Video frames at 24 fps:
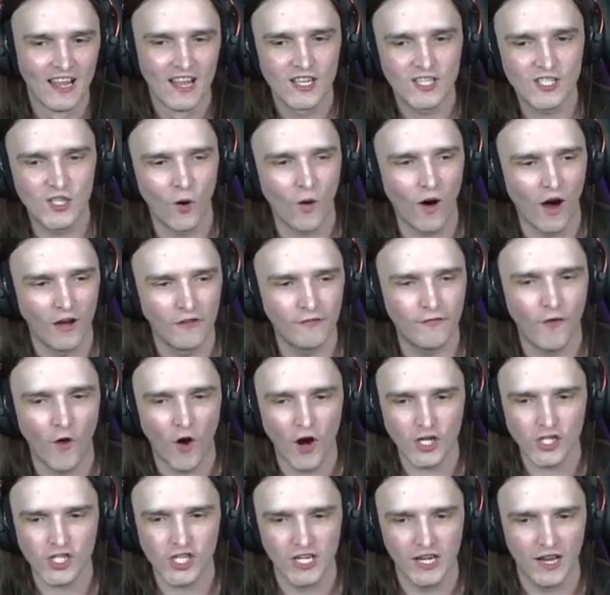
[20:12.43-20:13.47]
So,
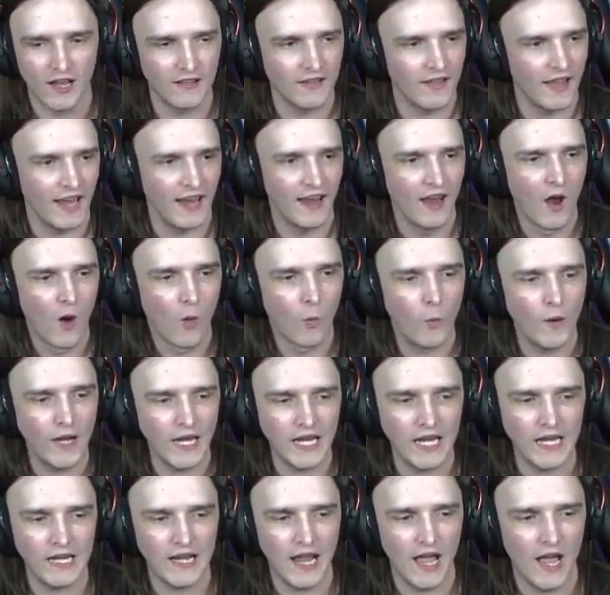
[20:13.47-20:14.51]
unfortunately,
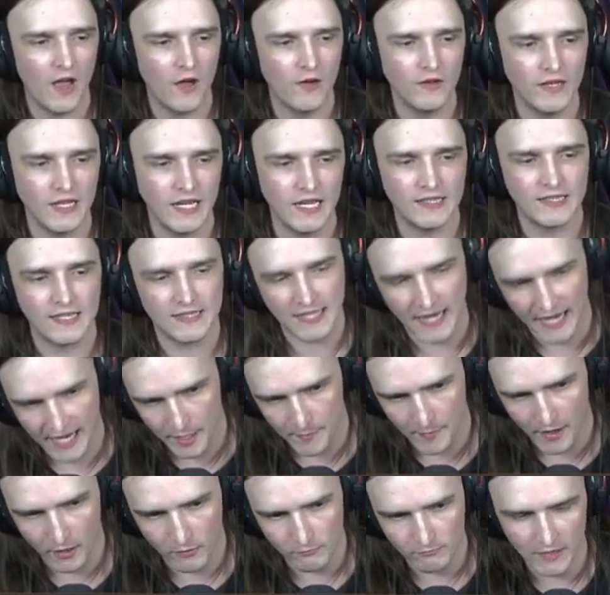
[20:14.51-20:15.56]
we now need to take
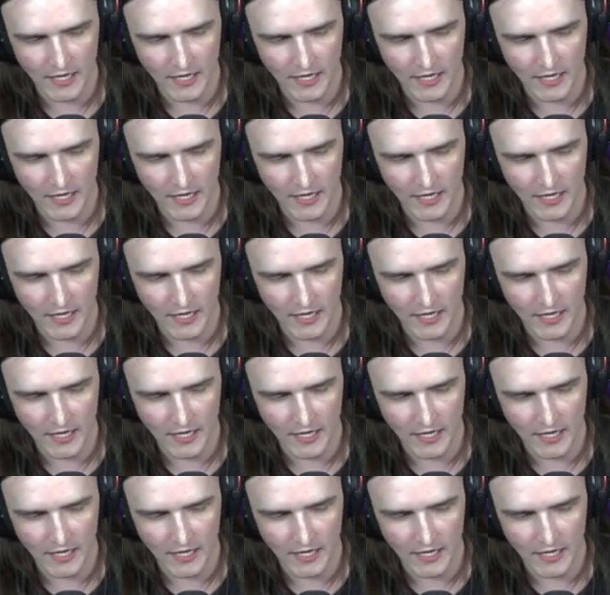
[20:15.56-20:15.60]
him out.